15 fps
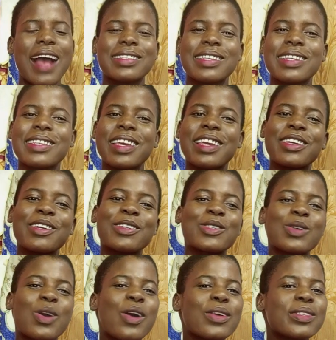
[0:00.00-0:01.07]
I say thank you
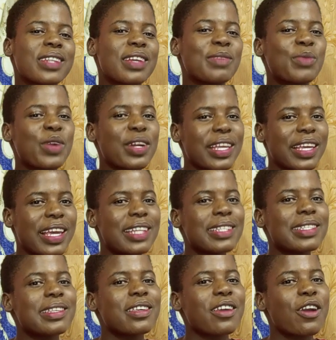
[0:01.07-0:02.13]
to all St.
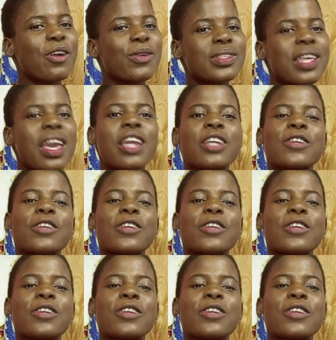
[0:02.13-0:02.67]
Monica's girls.